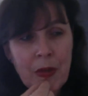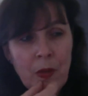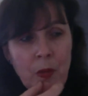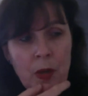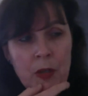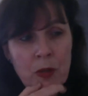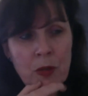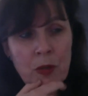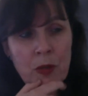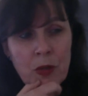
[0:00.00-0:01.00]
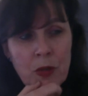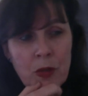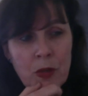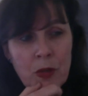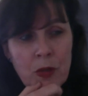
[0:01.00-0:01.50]
what do you do
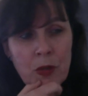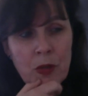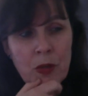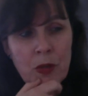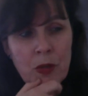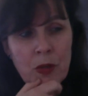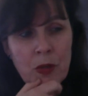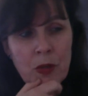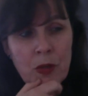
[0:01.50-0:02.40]
when you have